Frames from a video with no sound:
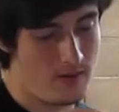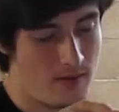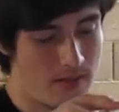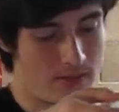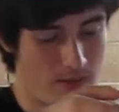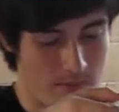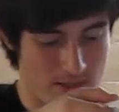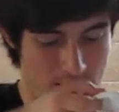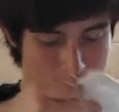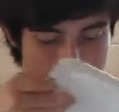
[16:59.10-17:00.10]
you guys already
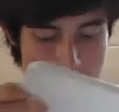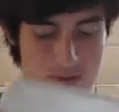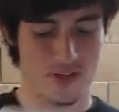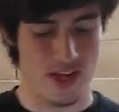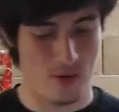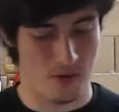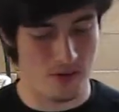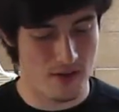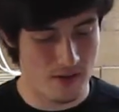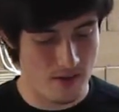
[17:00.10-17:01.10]
messed up the paper towel.
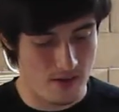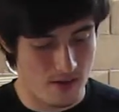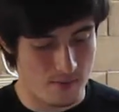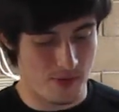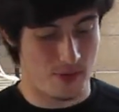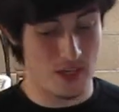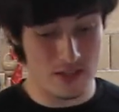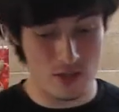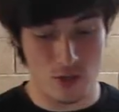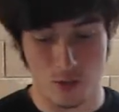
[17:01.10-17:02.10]
But
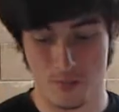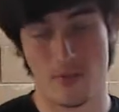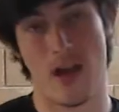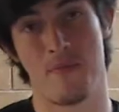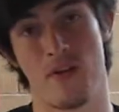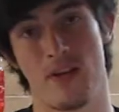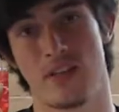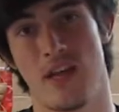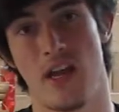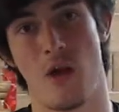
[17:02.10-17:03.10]
these two, I'm very
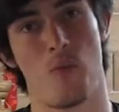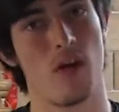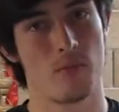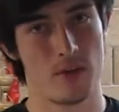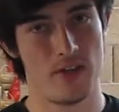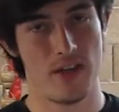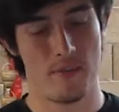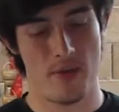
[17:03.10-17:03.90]
excited. I want to breed them.